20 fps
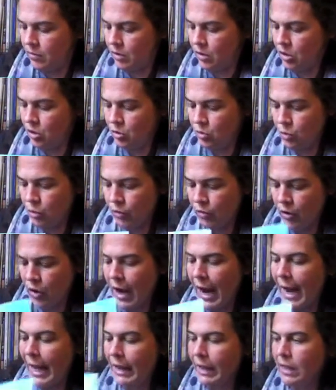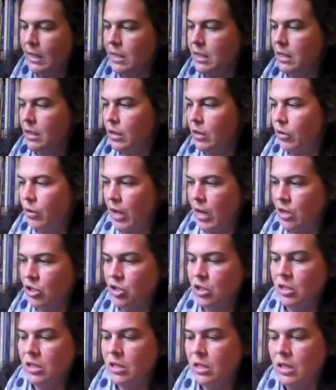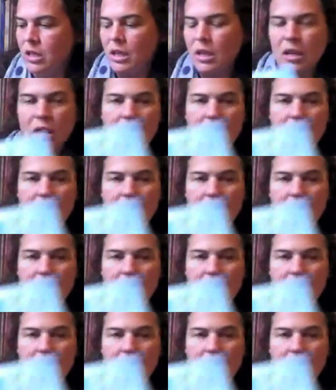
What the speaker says: So these are more of your island locations.